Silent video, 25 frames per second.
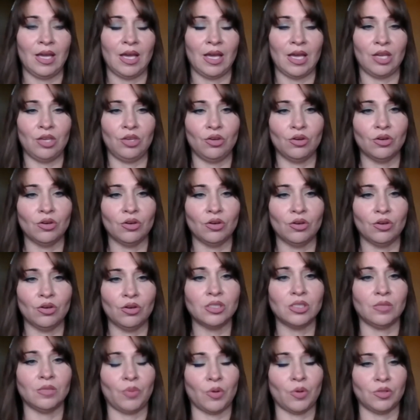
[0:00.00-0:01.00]
And you're
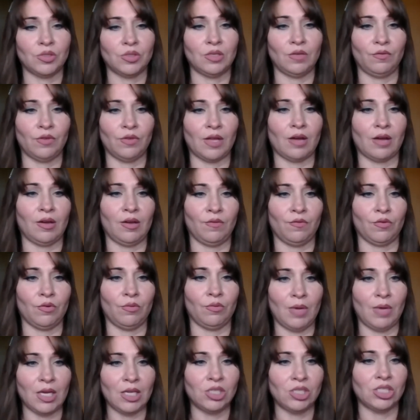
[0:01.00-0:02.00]
supposed to fill out
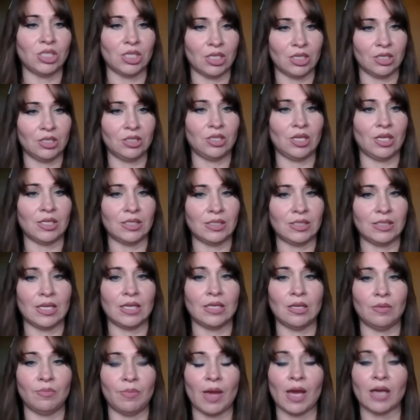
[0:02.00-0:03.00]
information and
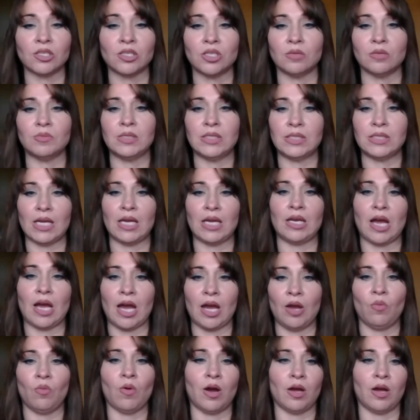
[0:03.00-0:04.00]
send it back to him saying,
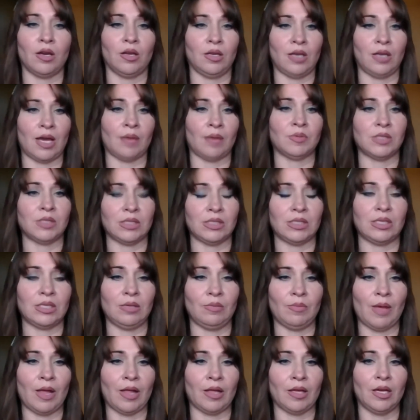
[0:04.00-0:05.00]
I want an
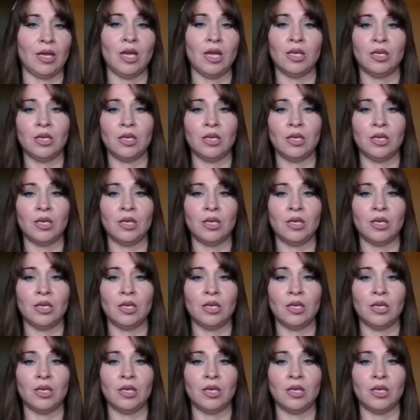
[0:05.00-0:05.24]
absentee ballot.